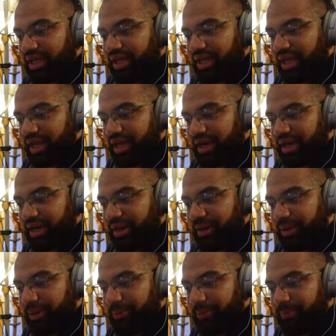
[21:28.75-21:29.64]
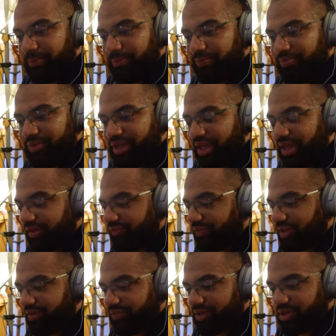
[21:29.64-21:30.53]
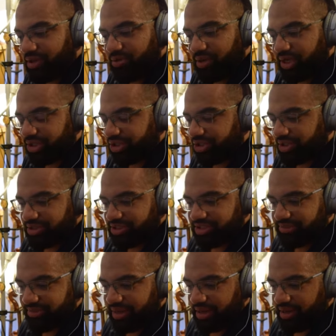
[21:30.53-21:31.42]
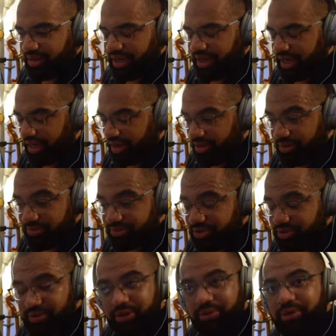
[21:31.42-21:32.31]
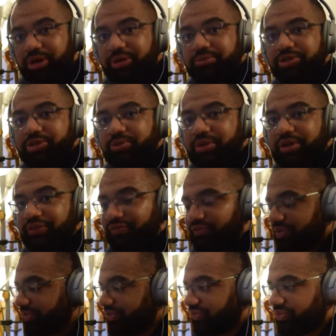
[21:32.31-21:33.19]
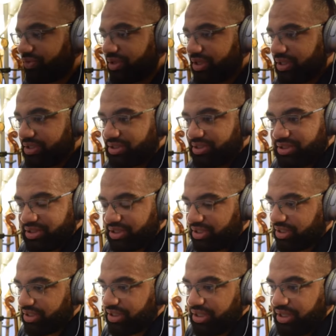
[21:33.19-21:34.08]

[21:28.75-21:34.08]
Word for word: And um, yeah, if you have any questions about how I'm doing what I'm doing, feel free to